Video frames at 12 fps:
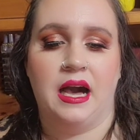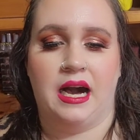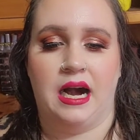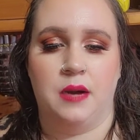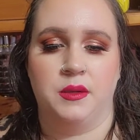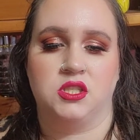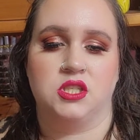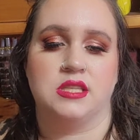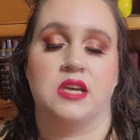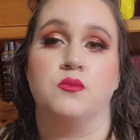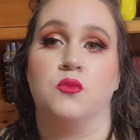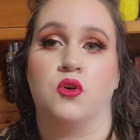It's just
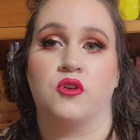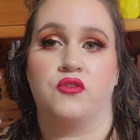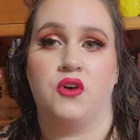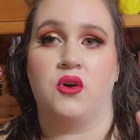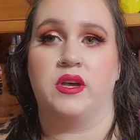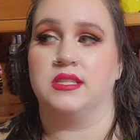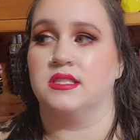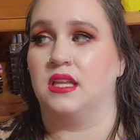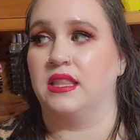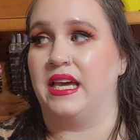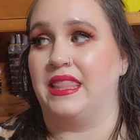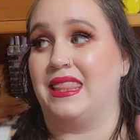like more focused
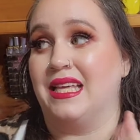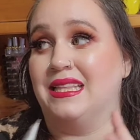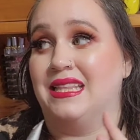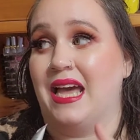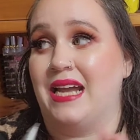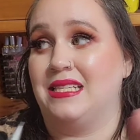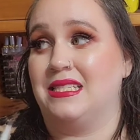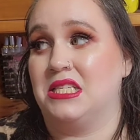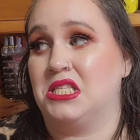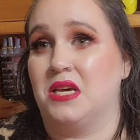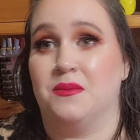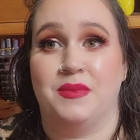on like the light
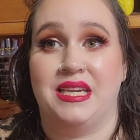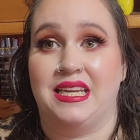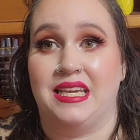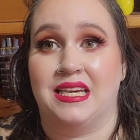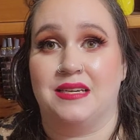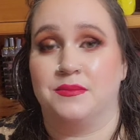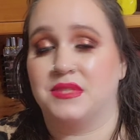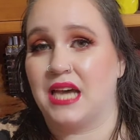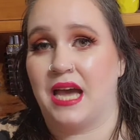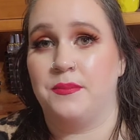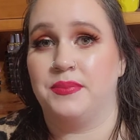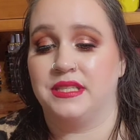to medium
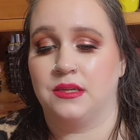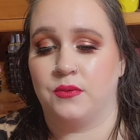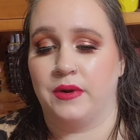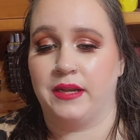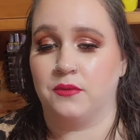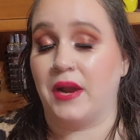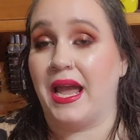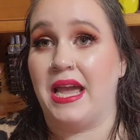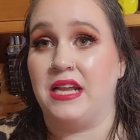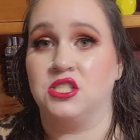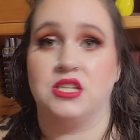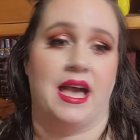type
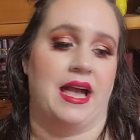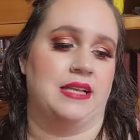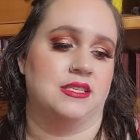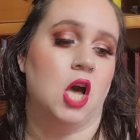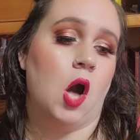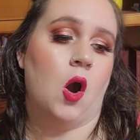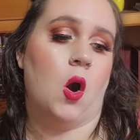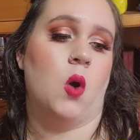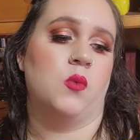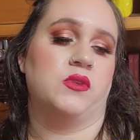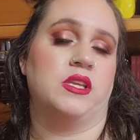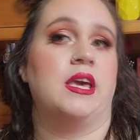range. And
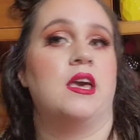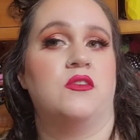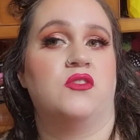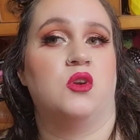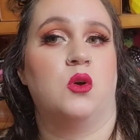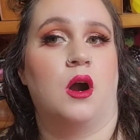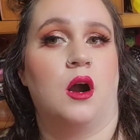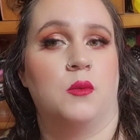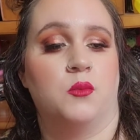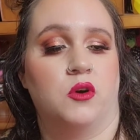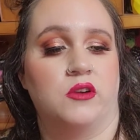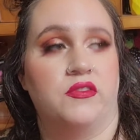hopefully if you
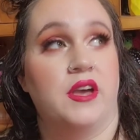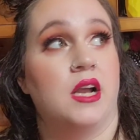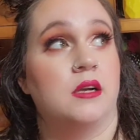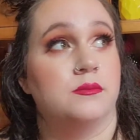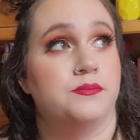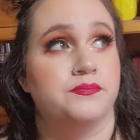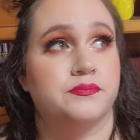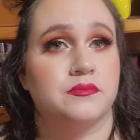are more fair